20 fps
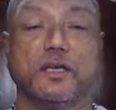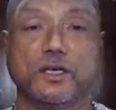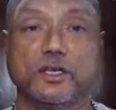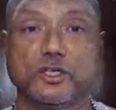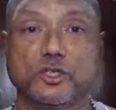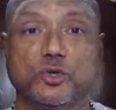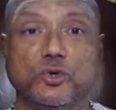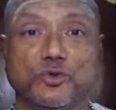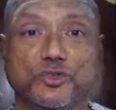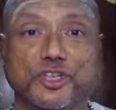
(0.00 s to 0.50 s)

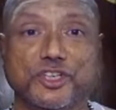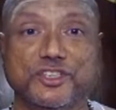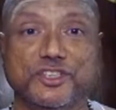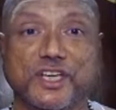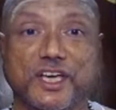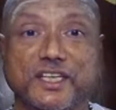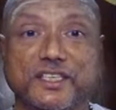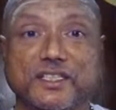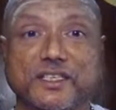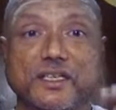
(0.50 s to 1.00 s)
Shruti
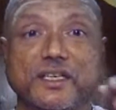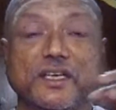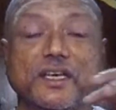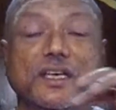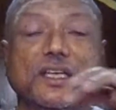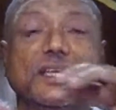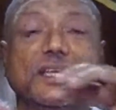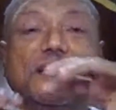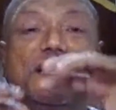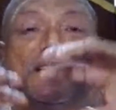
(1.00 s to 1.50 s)
says
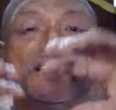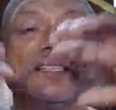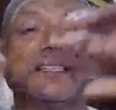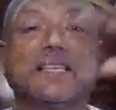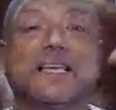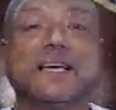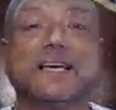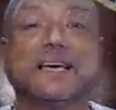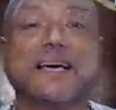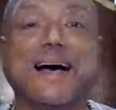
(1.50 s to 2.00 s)
it
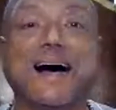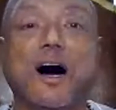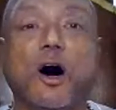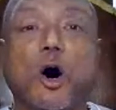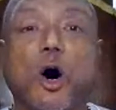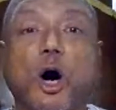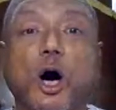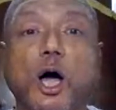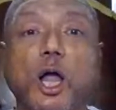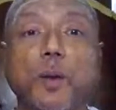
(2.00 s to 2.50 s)
is
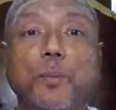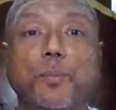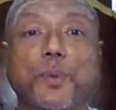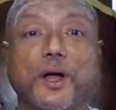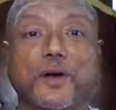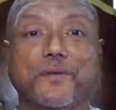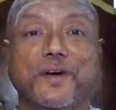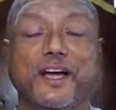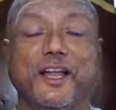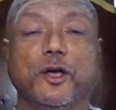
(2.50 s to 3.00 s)
all
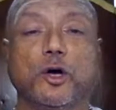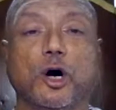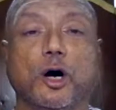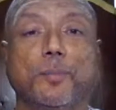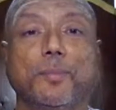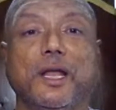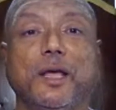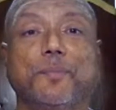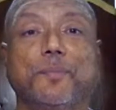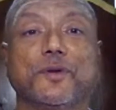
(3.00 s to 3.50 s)
pervading,
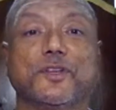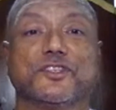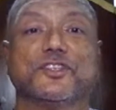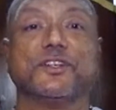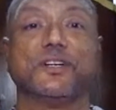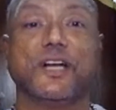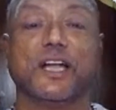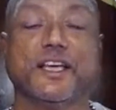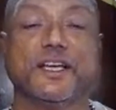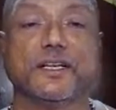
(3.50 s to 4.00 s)
omnipresent
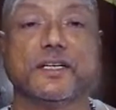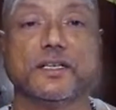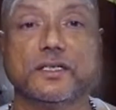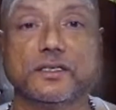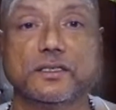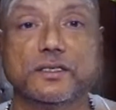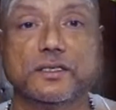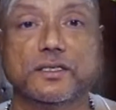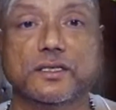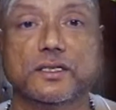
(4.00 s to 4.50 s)
like
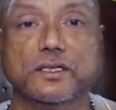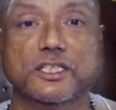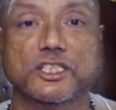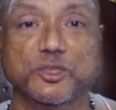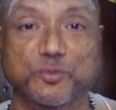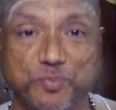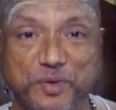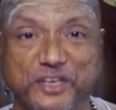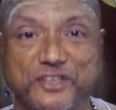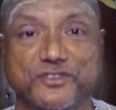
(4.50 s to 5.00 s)
a
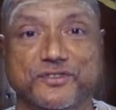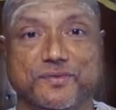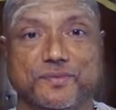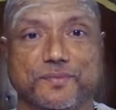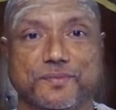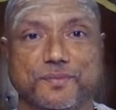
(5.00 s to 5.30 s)
space.